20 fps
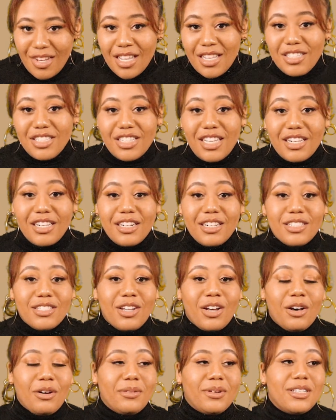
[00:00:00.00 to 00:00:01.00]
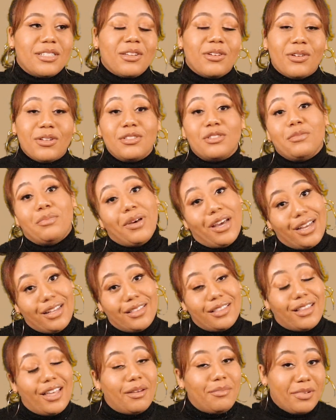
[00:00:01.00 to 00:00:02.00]
Janet is always going to
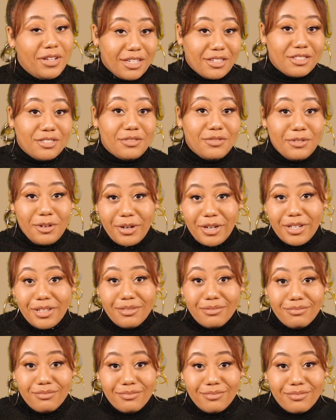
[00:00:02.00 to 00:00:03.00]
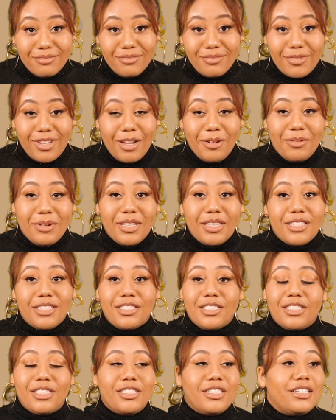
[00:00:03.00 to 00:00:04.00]
paint that picture for you. Now, whether
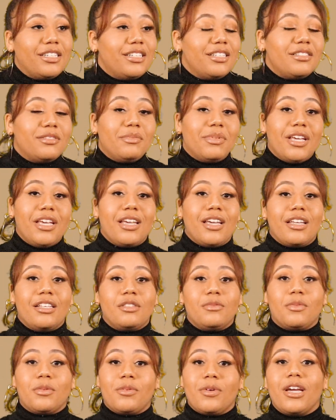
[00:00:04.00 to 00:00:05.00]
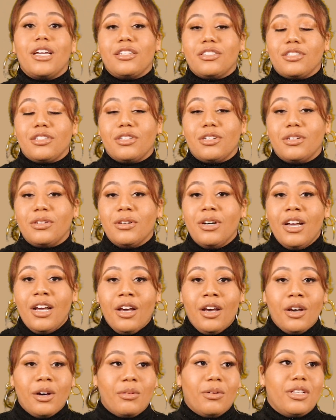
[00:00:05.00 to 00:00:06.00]
she is being inspirational,
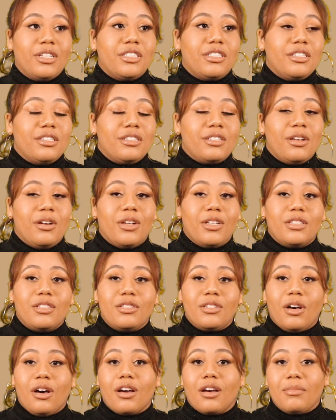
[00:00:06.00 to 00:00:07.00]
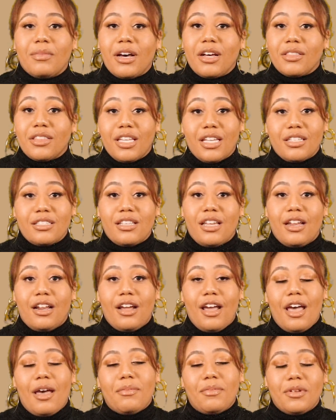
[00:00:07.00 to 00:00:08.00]
whether she's going to talk about things that
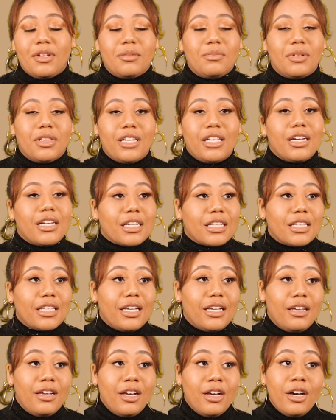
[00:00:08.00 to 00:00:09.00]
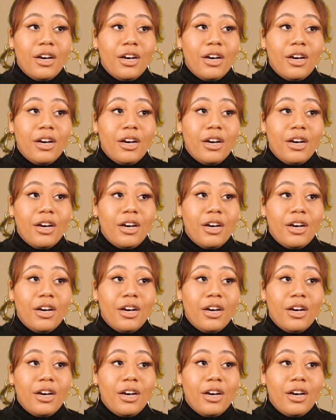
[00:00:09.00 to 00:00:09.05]
are happening politically,